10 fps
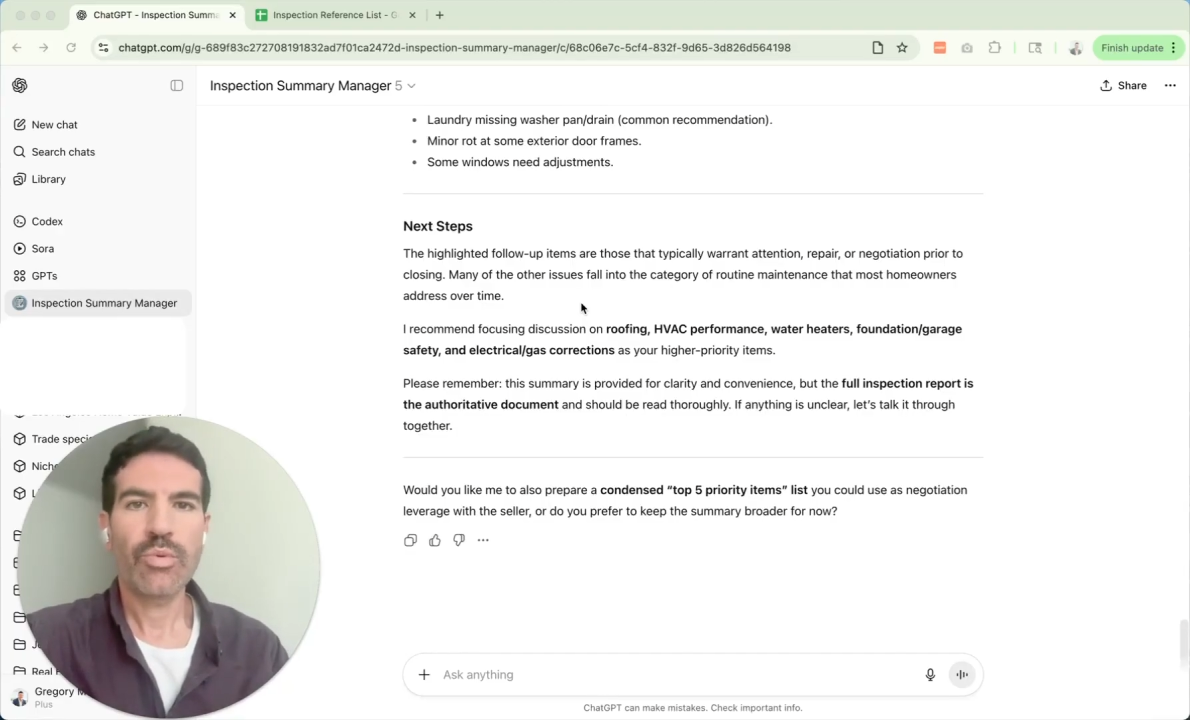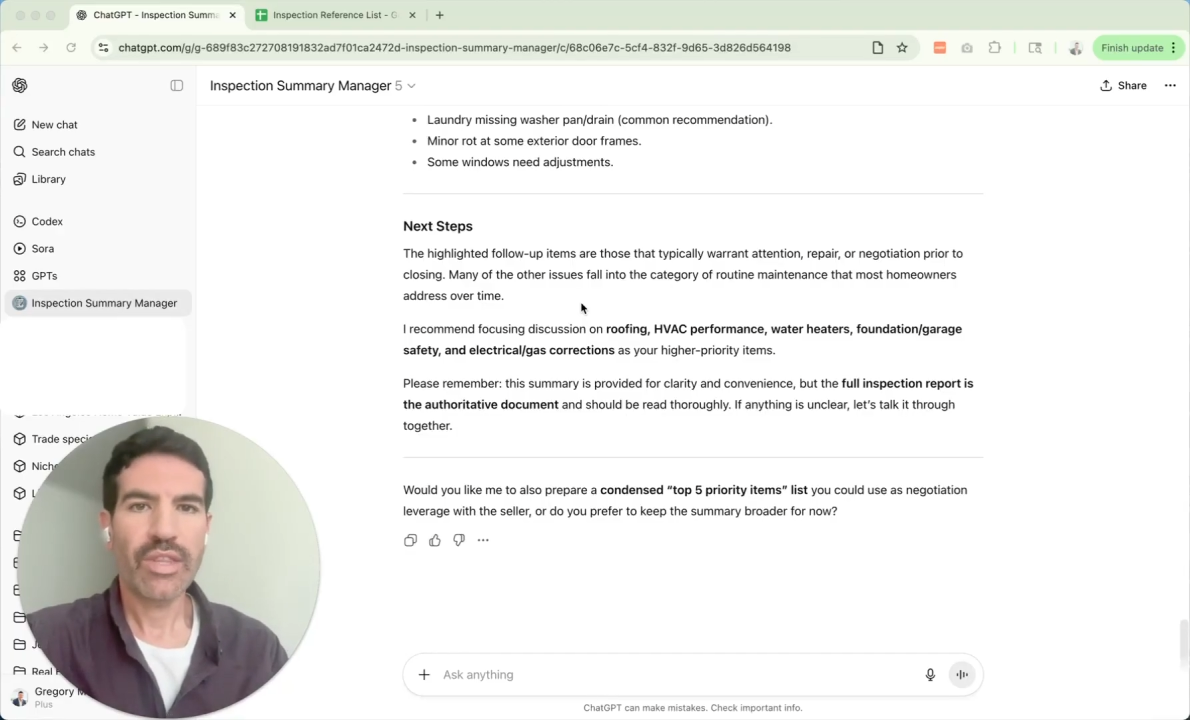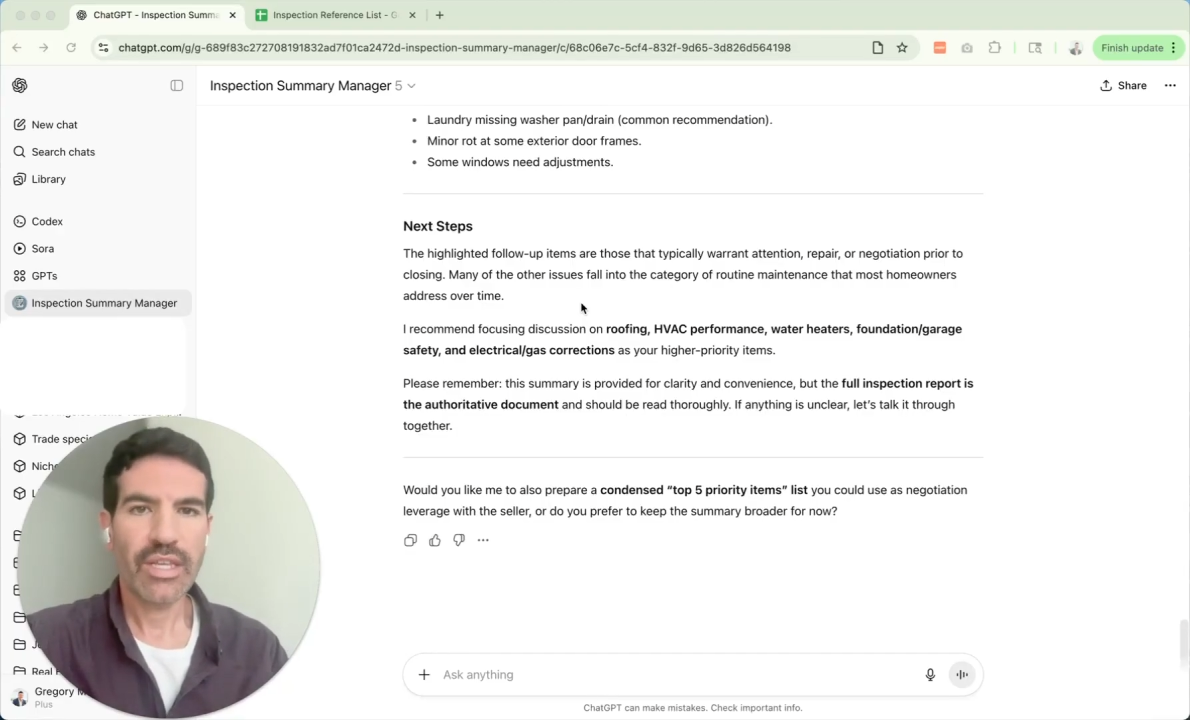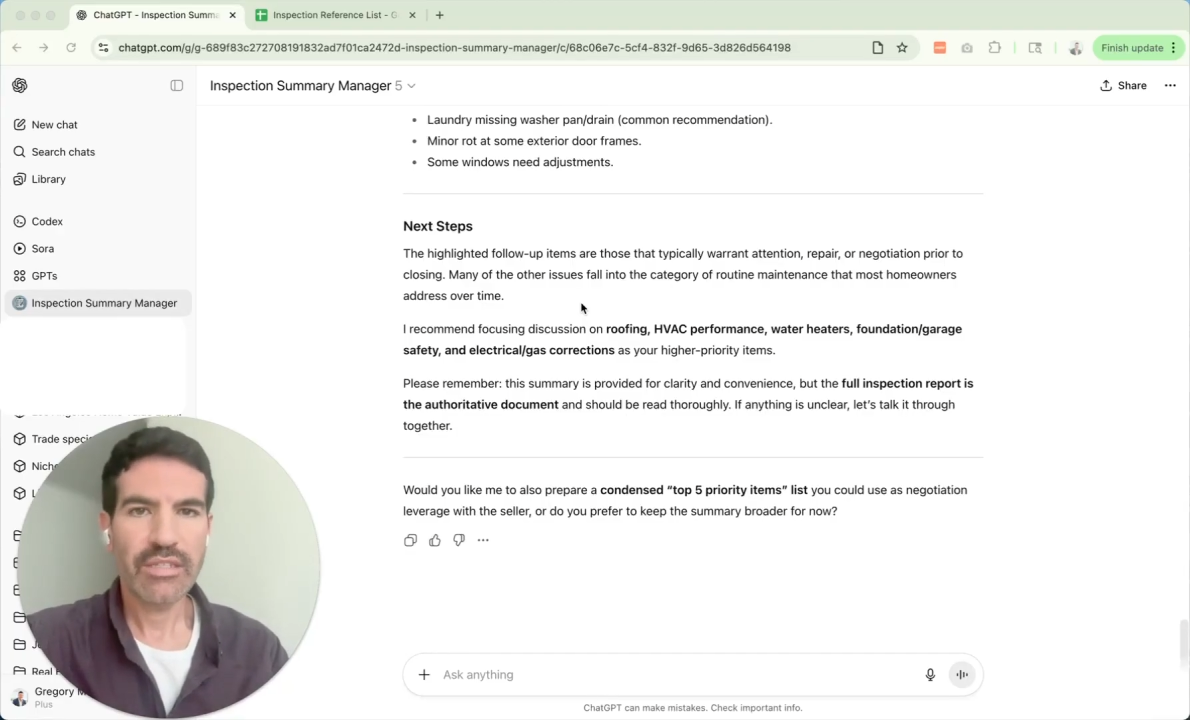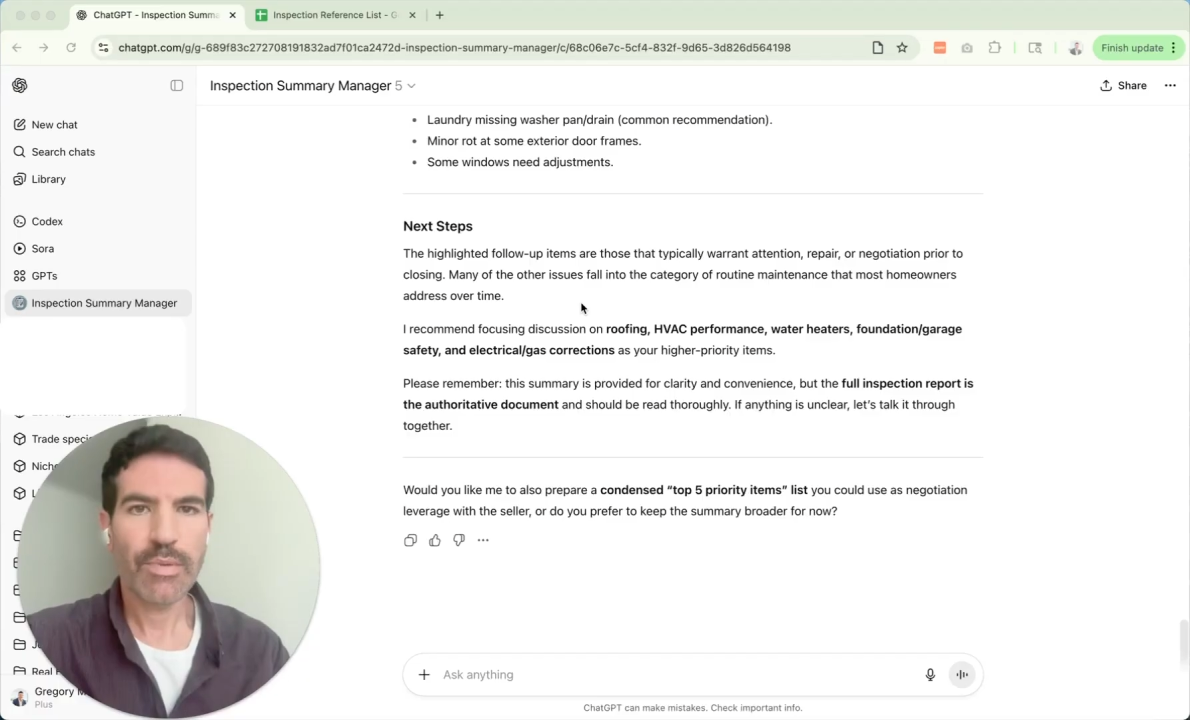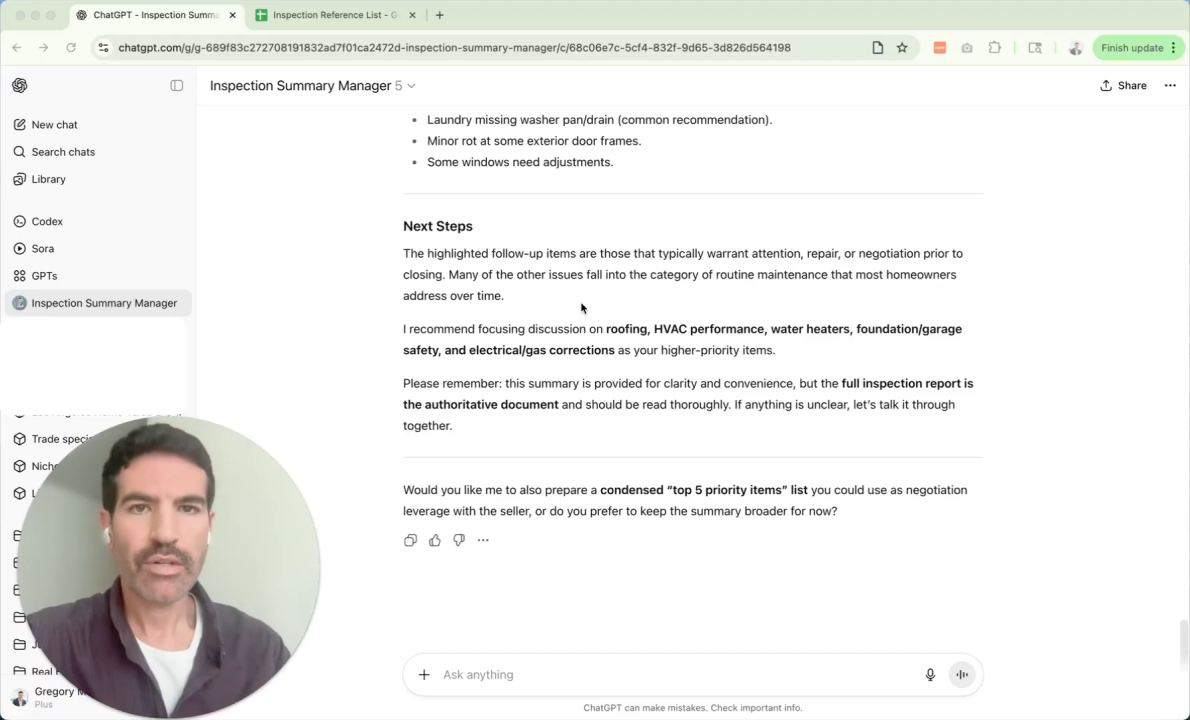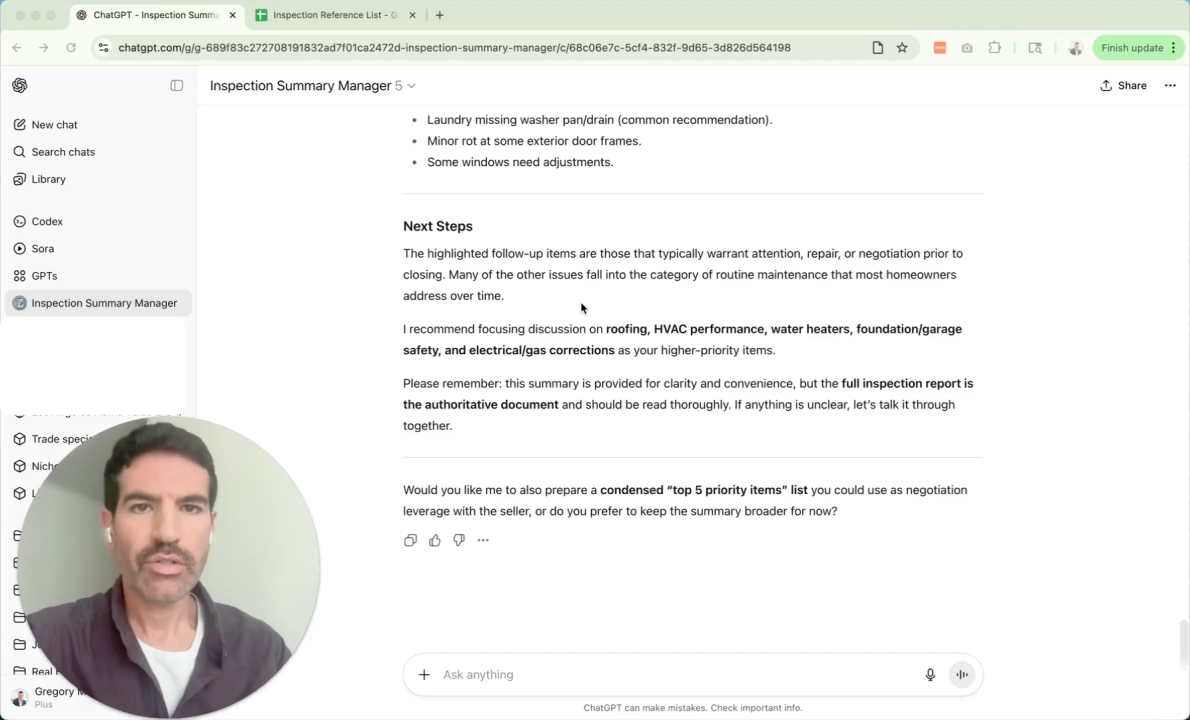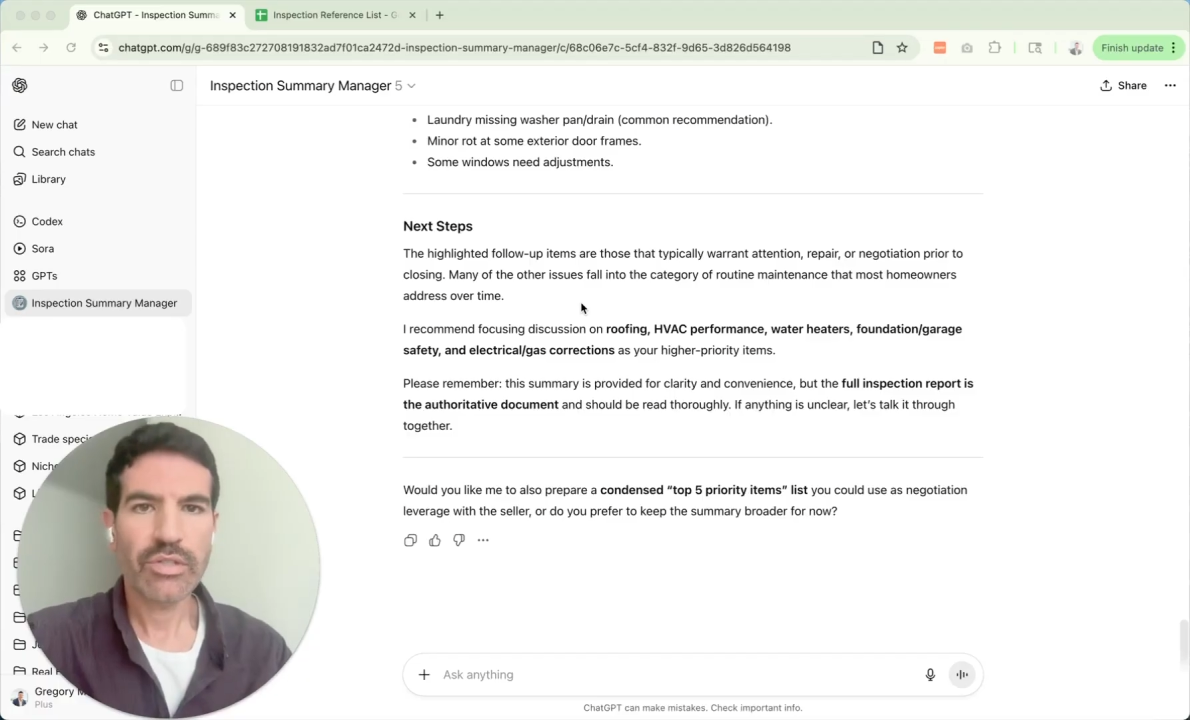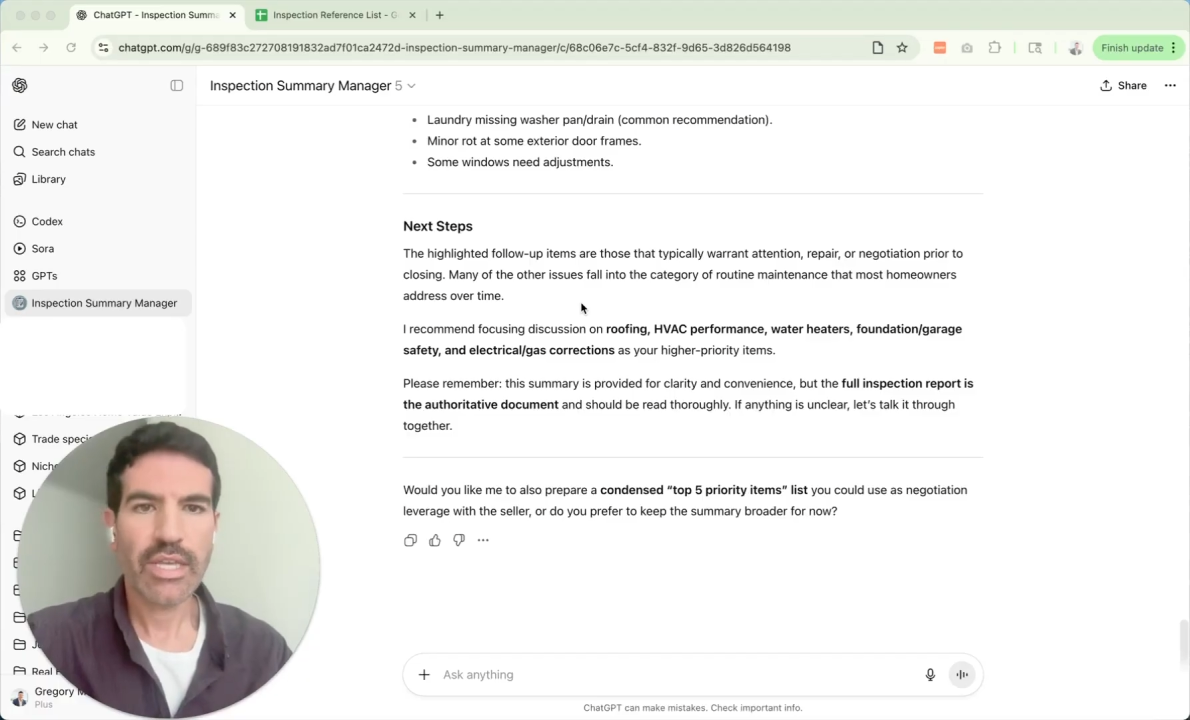what the inspector